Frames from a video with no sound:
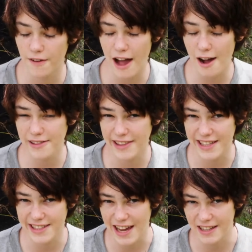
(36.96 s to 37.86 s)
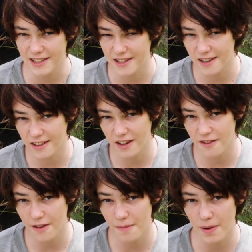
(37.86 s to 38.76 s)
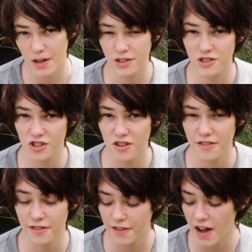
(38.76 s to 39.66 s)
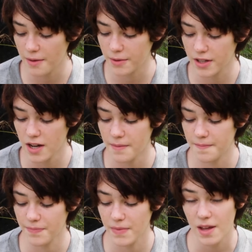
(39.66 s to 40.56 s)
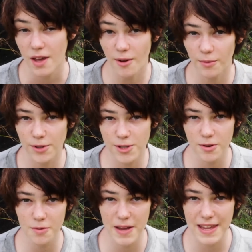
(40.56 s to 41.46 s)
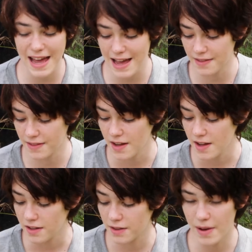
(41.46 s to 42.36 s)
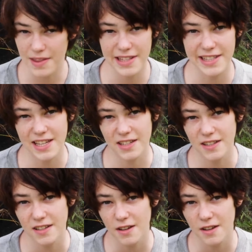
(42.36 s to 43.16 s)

For hours they sat in early November, unsure if the fire would come. "We'll do what we can," the mother said.